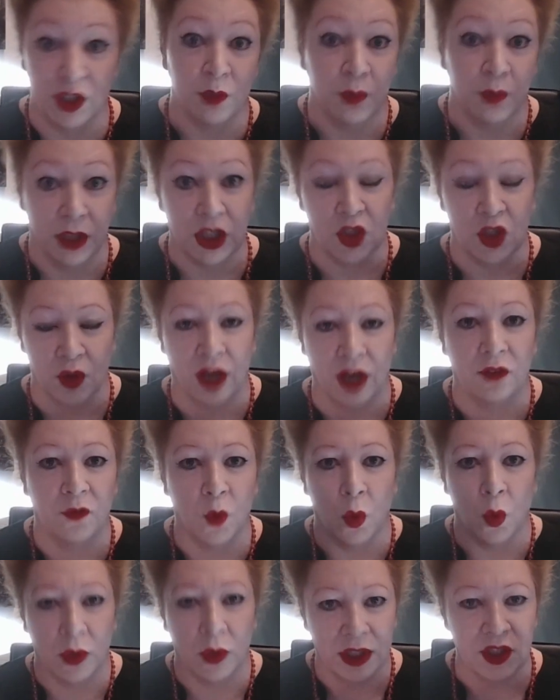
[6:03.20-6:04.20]
are pretty
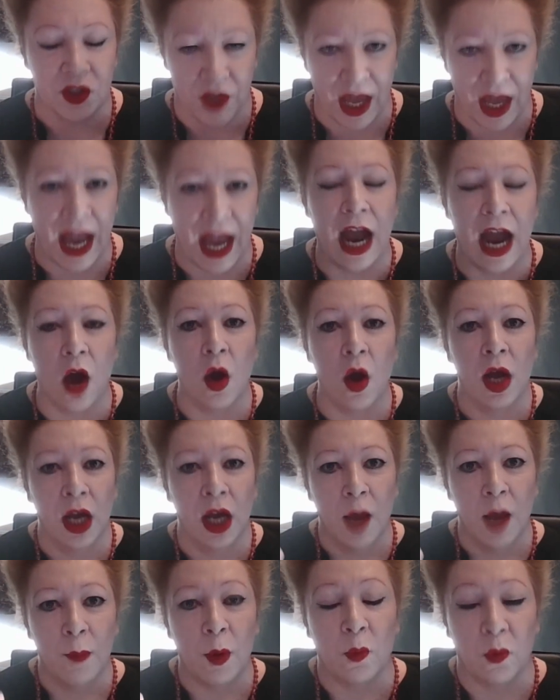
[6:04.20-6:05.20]
straightforward. It's the how,
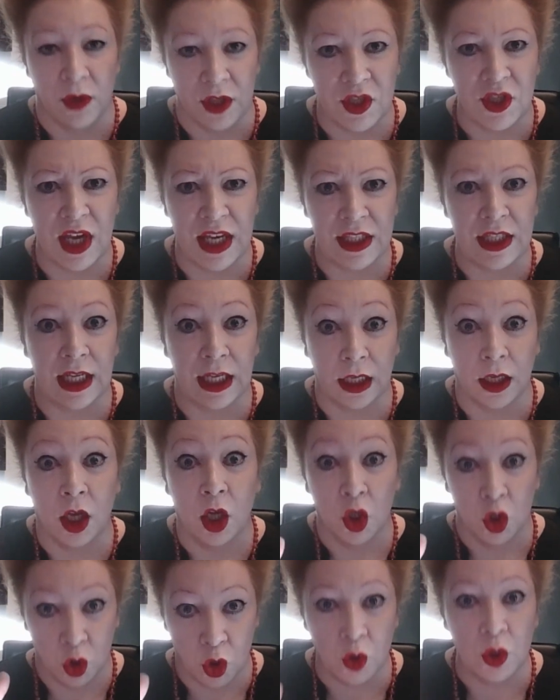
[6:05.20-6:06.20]
but we're assessing,
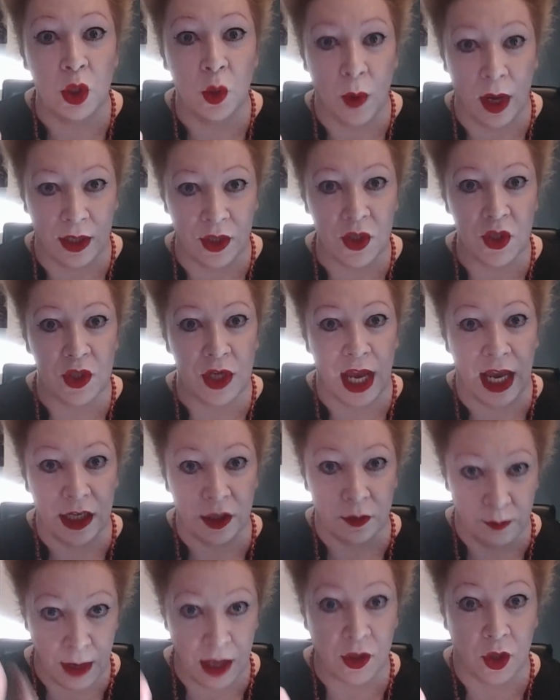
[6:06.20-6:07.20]
do you understand
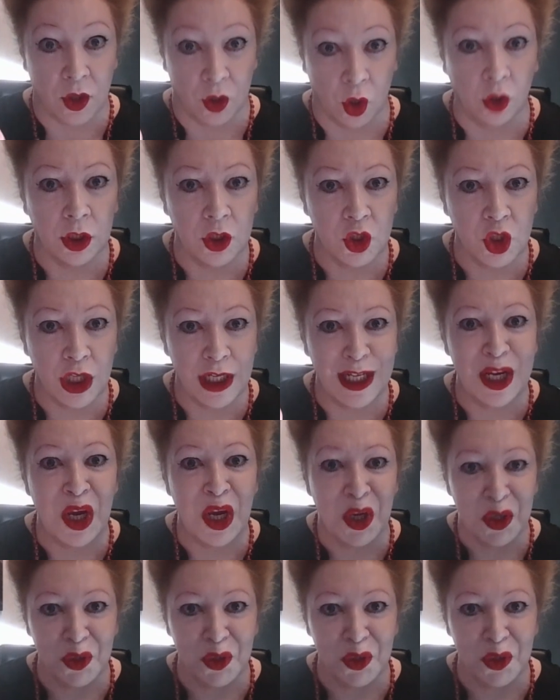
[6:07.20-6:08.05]
methodology?